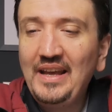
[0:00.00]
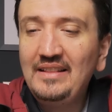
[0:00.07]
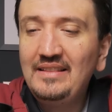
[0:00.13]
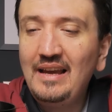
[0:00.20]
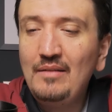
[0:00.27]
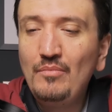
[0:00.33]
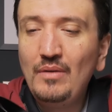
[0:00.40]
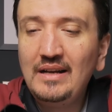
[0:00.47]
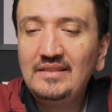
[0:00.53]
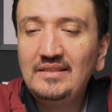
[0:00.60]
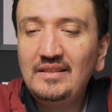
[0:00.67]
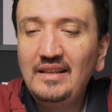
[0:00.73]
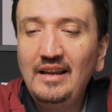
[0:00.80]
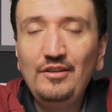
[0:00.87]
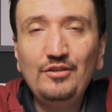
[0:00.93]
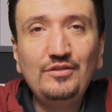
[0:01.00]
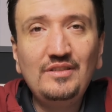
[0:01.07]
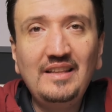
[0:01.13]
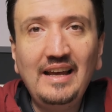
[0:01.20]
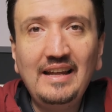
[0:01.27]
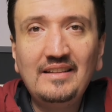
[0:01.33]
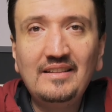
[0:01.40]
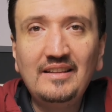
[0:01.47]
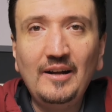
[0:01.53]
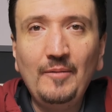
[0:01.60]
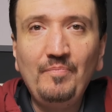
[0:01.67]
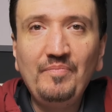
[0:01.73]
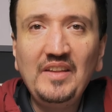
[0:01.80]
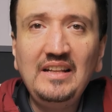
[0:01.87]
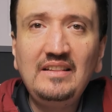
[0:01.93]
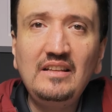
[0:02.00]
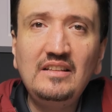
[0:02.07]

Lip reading: and I must tell you that it